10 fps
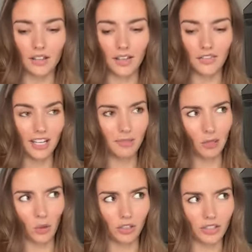there has to be
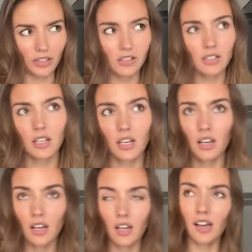loyalty
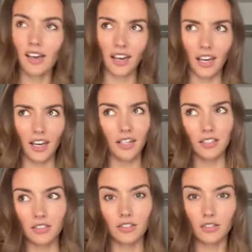
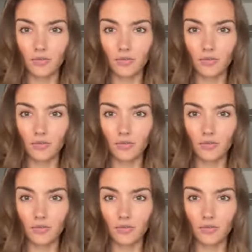and